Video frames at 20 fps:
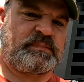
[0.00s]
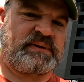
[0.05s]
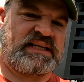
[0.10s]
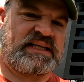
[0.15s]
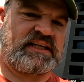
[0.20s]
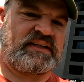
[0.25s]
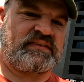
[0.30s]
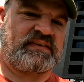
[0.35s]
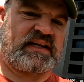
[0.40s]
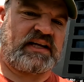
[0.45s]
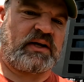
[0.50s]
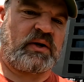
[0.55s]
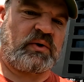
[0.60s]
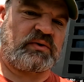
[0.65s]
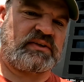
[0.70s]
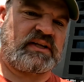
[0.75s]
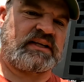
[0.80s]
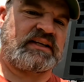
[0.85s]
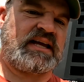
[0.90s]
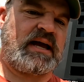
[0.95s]
piece that
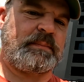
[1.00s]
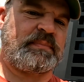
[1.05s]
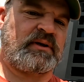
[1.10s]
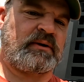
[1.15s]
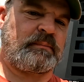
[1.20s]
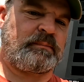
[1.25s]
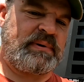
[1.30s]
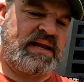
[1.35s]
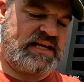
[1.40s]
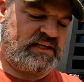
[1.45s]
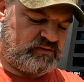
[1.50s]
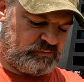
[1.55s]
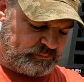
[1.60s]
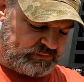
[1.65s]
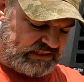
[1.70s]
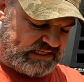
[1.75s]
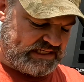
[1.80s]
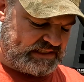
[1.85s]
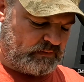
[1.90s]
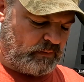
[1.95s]
goes on top of your base
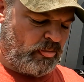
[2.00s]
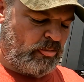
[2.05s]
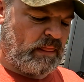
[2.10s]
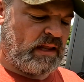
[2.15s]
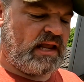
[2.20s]
plate,